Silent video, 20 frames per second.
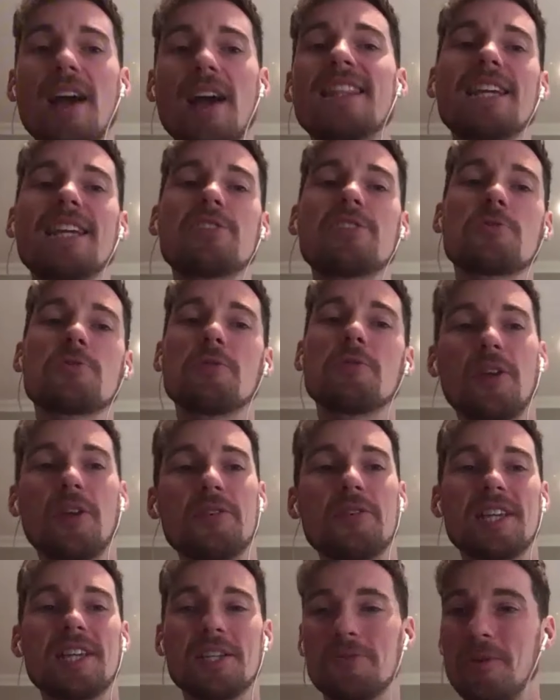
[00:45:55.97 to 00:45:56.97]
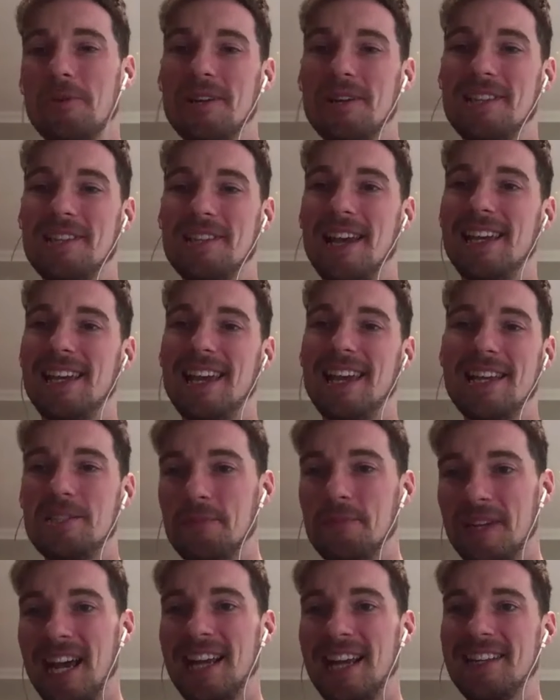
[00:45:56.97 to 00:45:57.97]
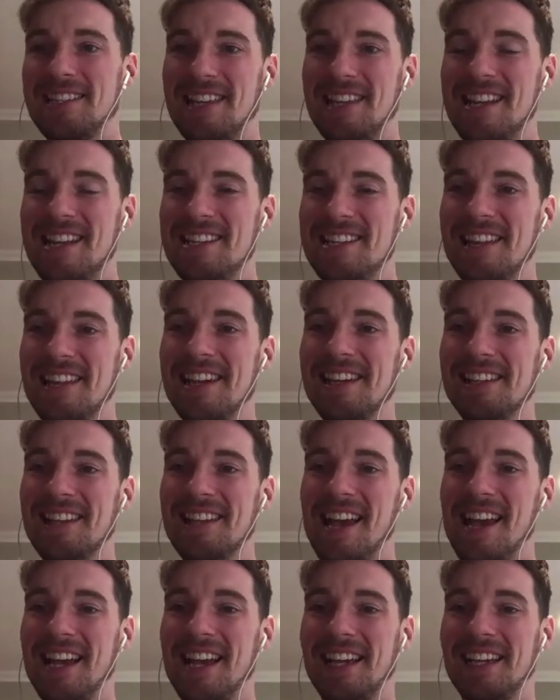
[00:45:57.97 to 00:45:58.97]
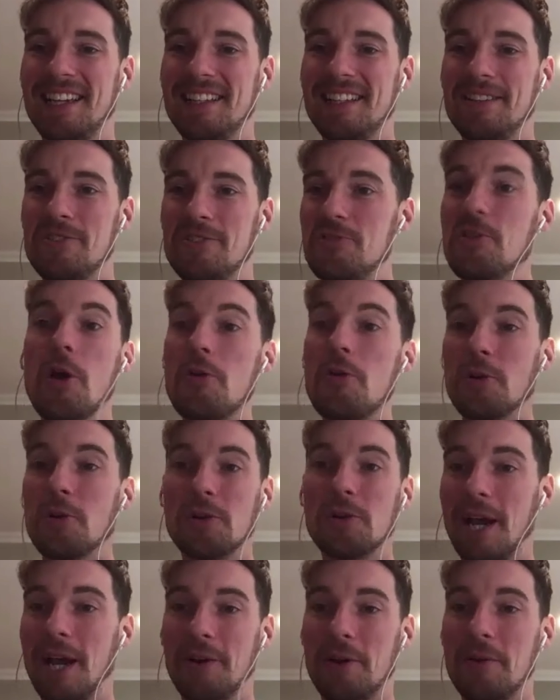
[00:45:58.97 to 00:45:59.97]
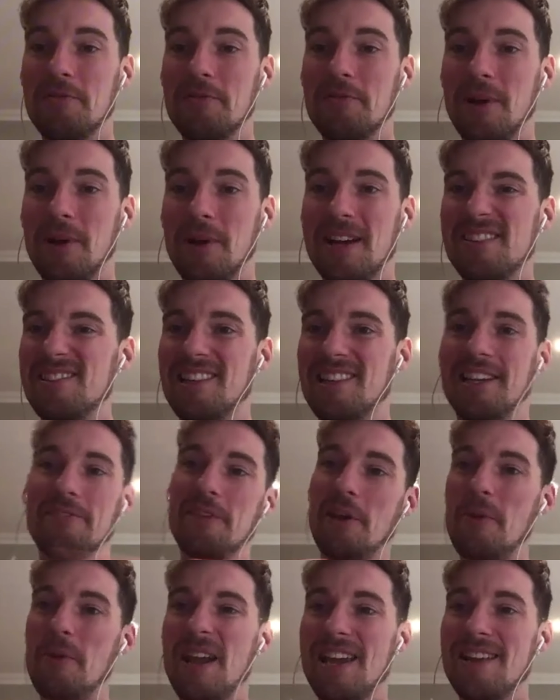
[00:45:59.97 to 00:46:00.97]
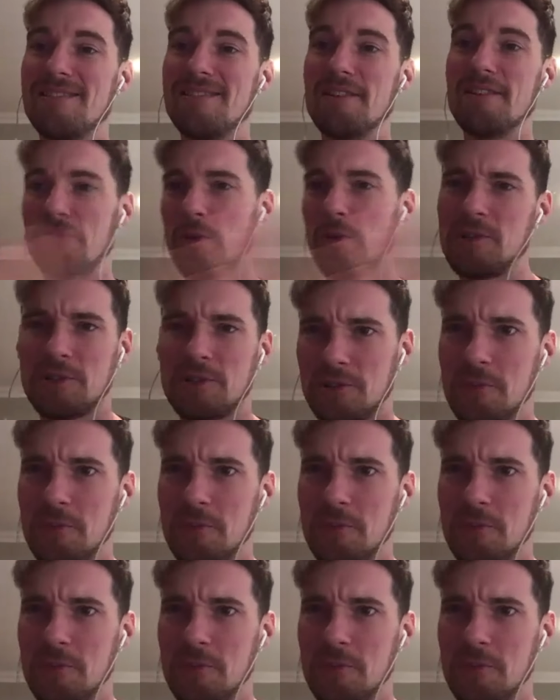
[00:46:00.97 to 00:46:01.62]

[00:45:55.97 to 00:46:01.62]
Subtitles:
I think it's just one of those things where it's like, it's a banana skin, isn't it? Like, there's no good outcome for Wales. Like, if they win, of course they're